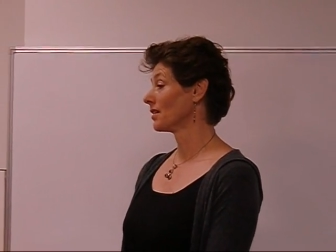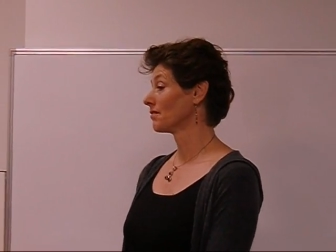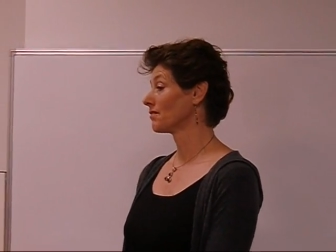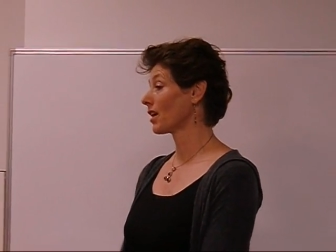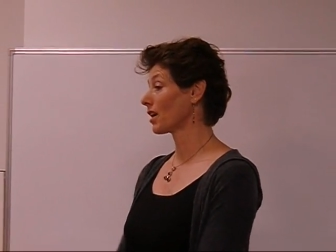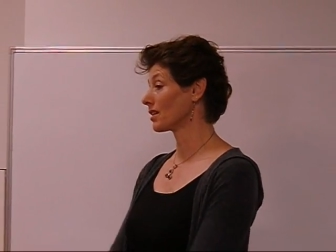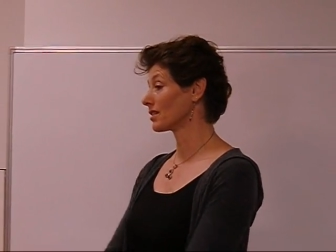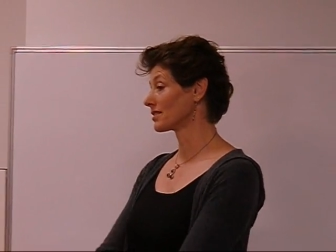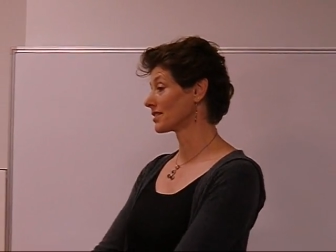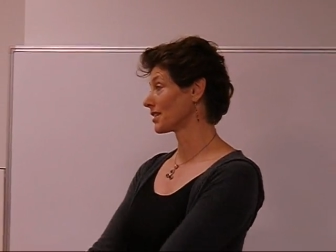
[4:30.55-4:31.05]

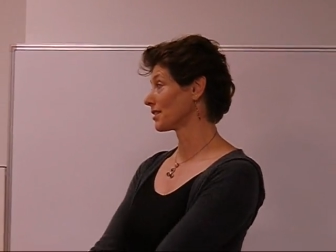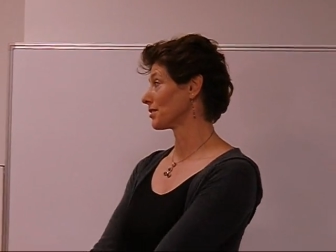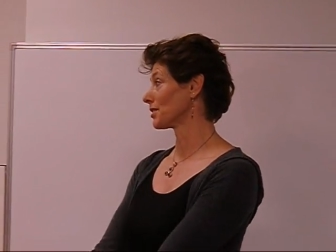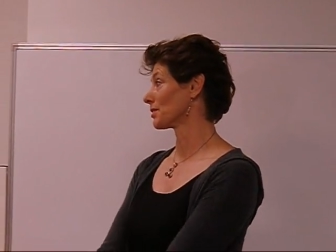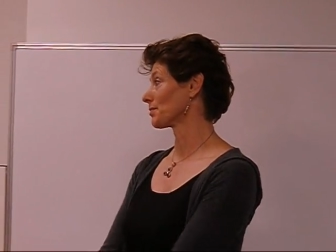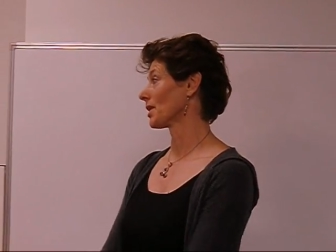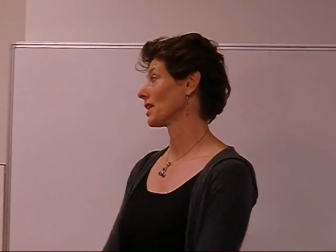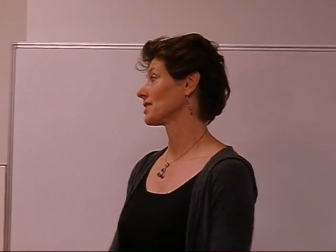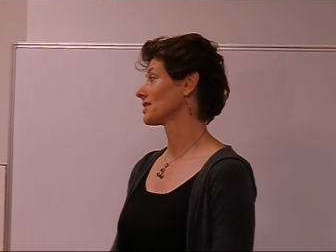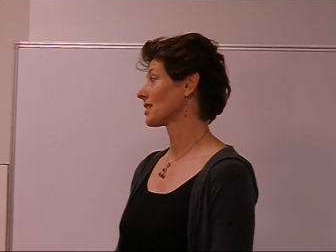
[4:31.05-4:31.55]

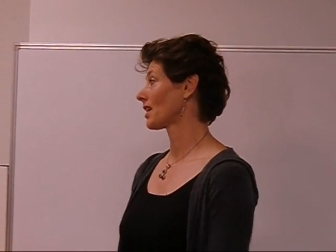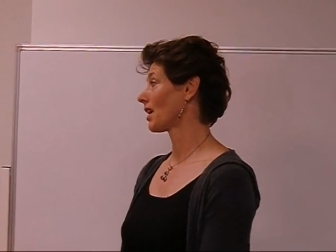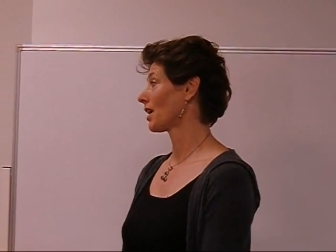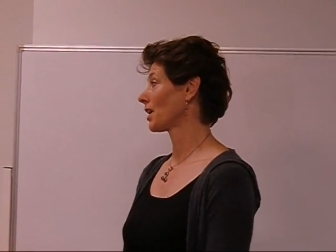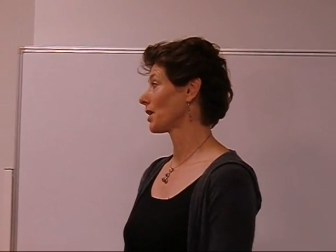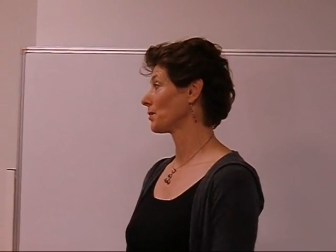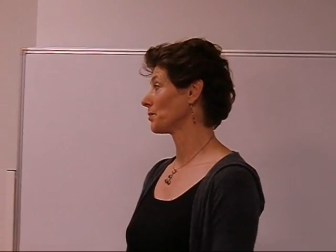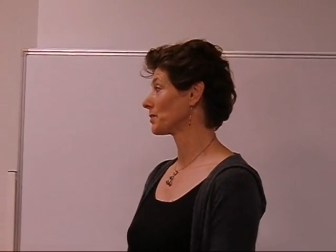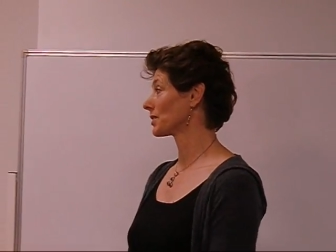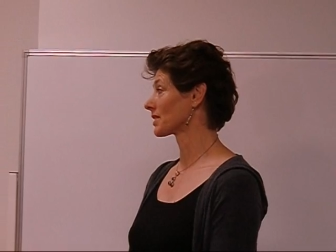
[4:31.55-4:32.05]
volunteering my
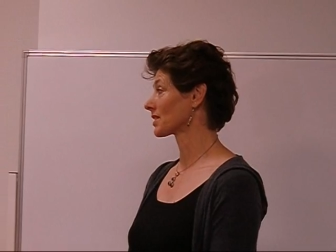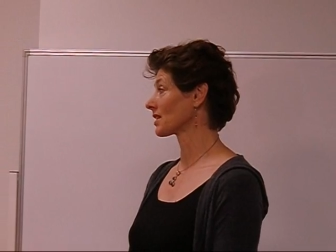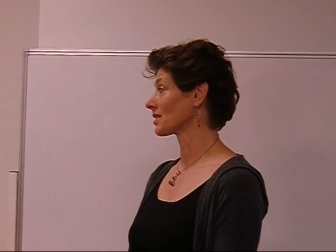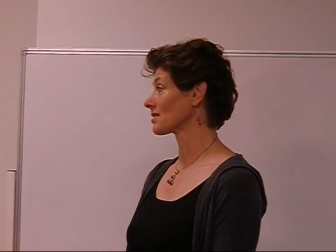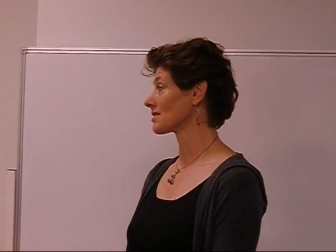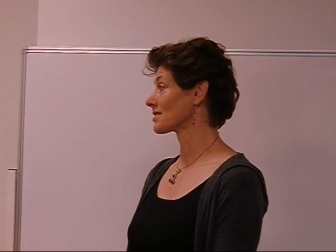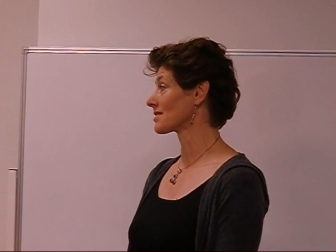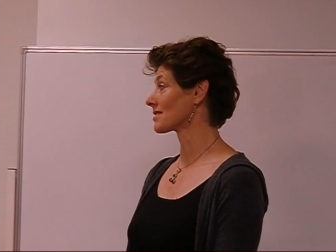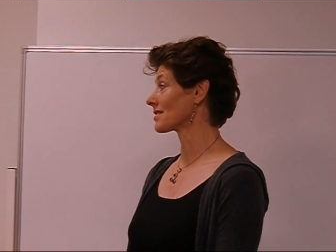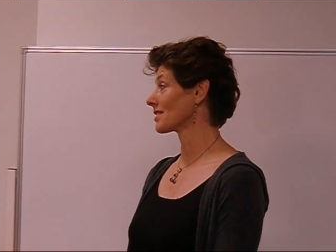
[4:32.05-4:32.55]
time,
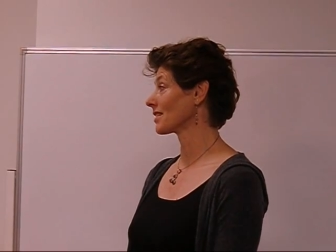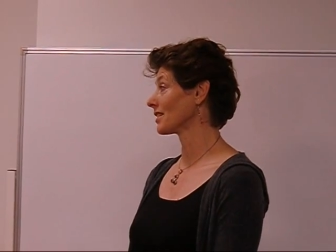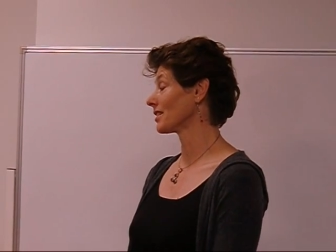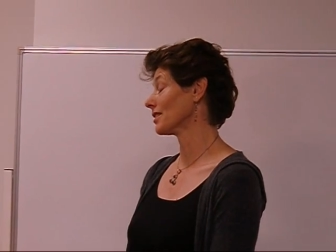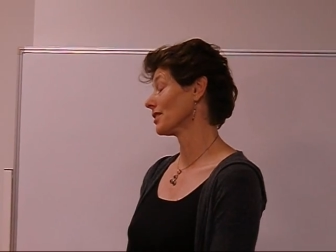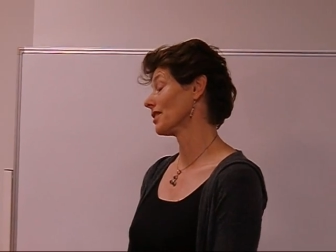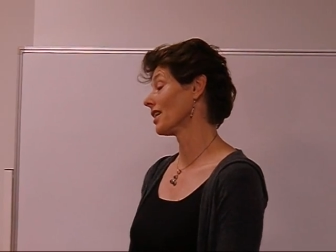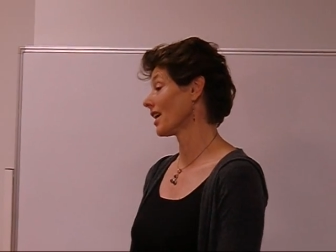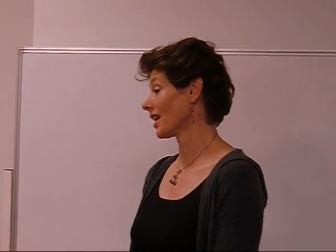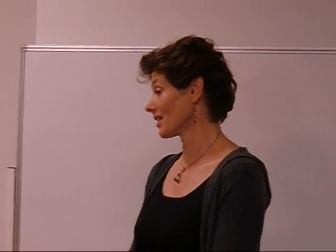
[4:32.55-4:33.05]
because, you
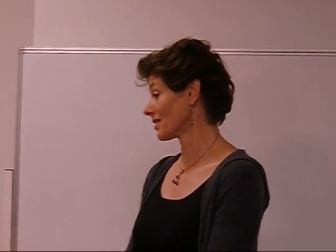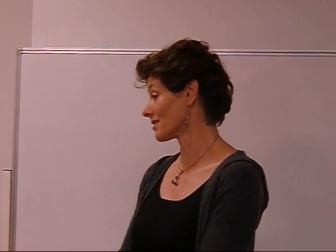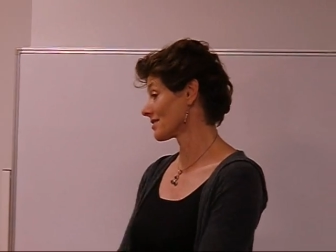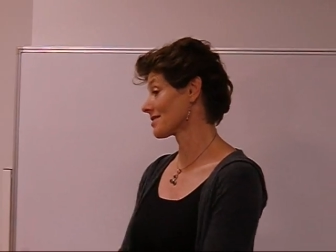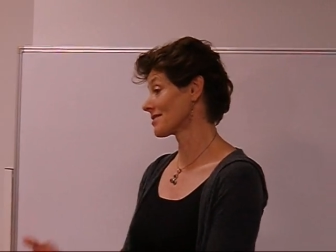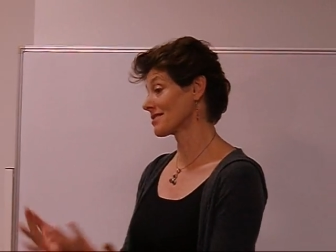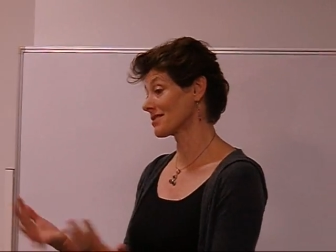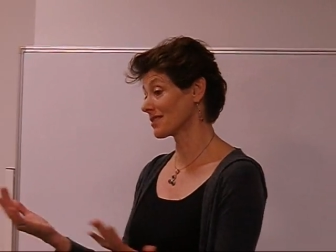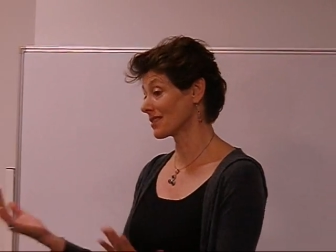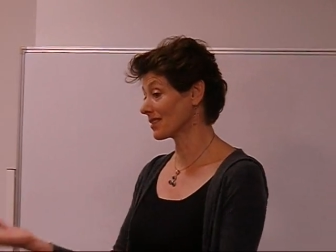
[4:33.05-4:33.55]
know,
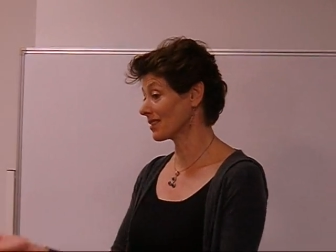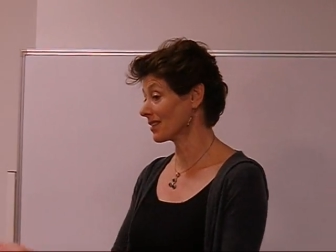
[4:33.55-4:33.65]
as